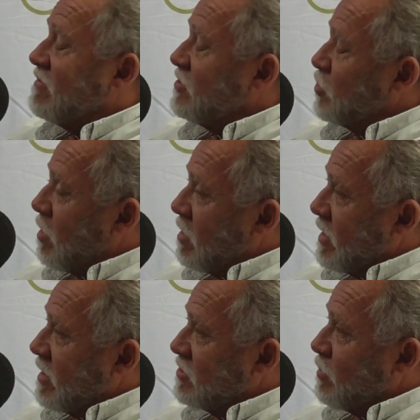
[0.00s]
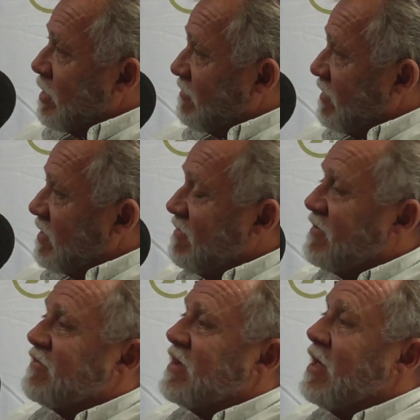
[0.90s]
drawings. We have
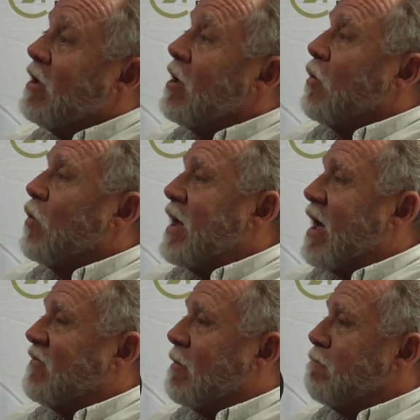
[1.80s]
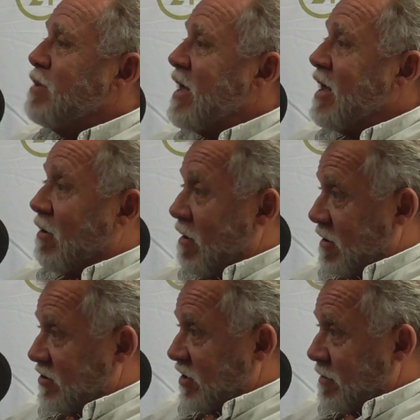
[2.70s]
50-50. We have a big
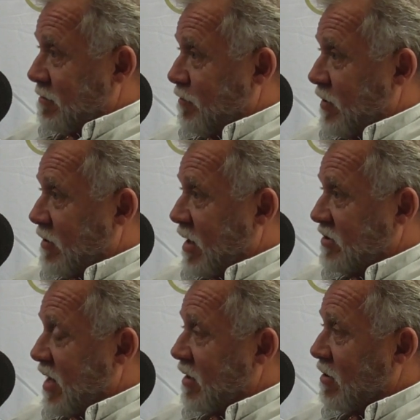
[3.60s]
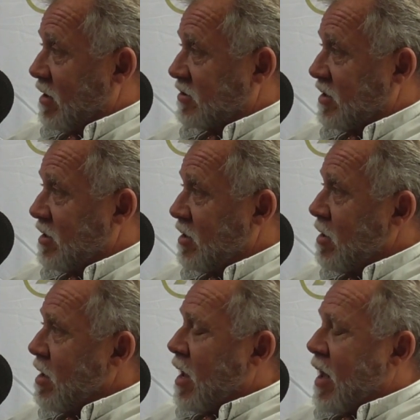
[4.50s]
auction. Okay, silent auction.
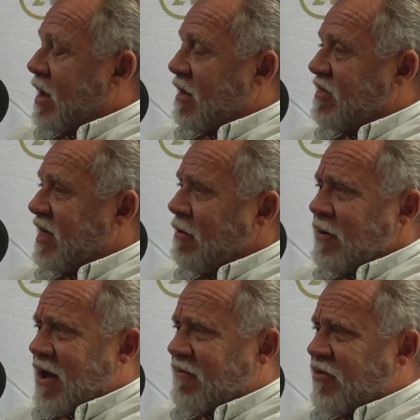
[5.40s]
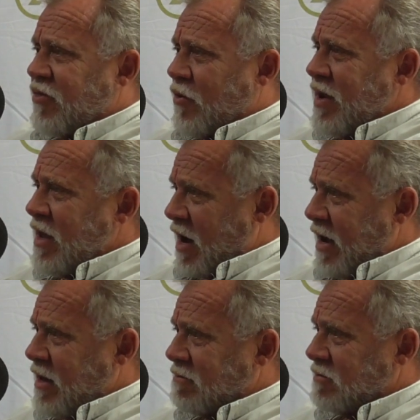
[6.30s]
And I think we have 30
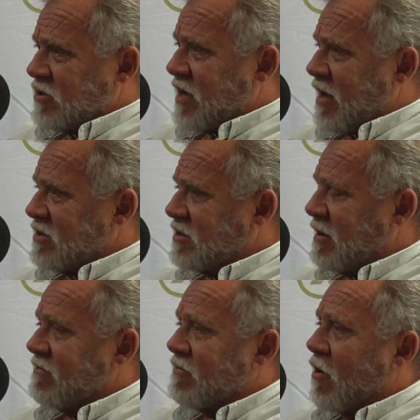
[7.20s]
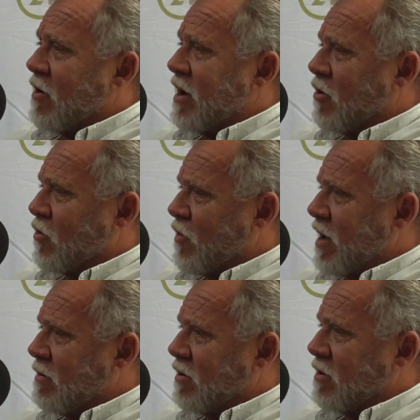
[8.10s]
items, and some are
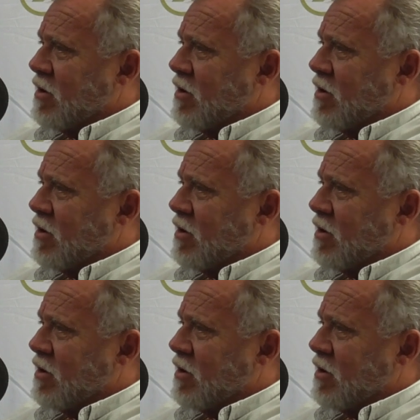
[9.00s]
incredible.